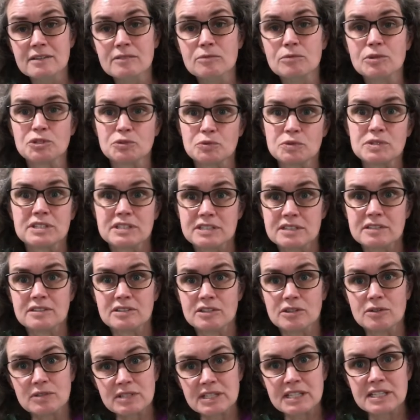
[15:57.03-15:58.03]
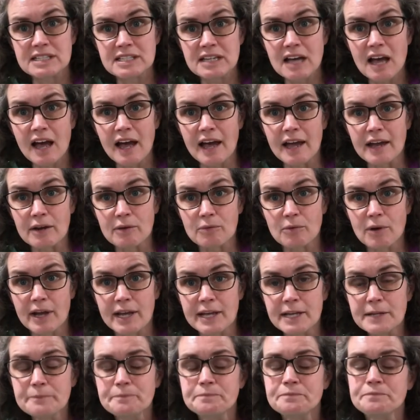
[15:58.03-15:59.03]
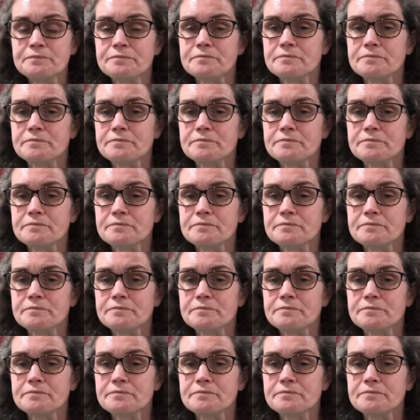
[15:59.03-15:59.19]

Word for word: Which was, you know, to die, right?